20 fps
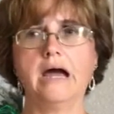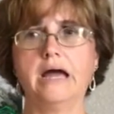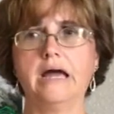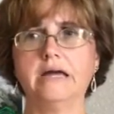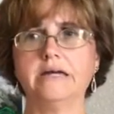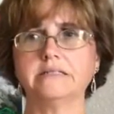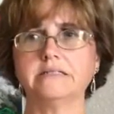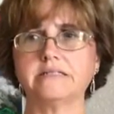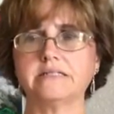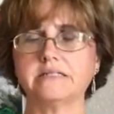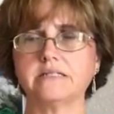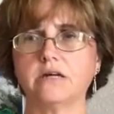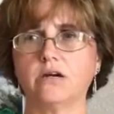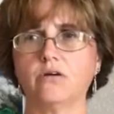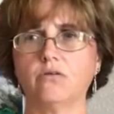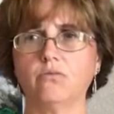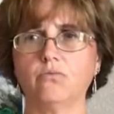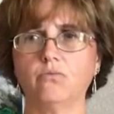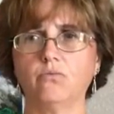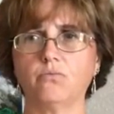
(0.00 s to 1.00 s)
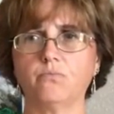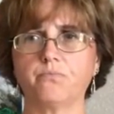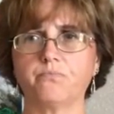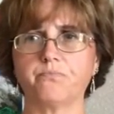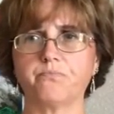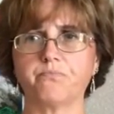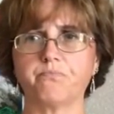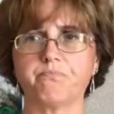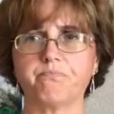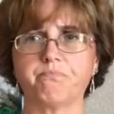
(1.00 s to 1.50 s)
And so,
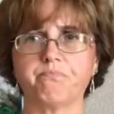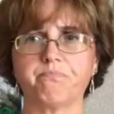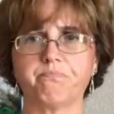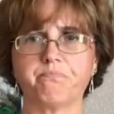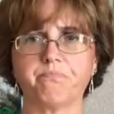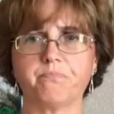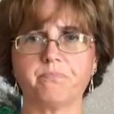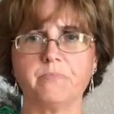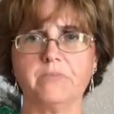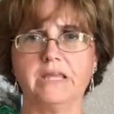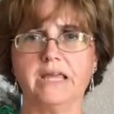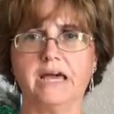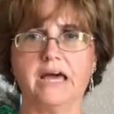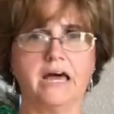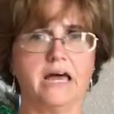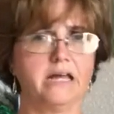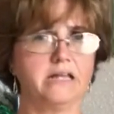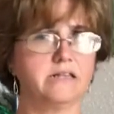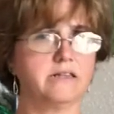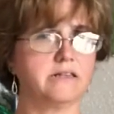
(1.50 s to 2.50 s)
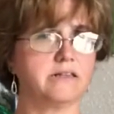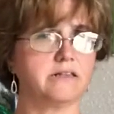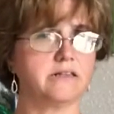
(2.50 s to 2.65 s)
yeah,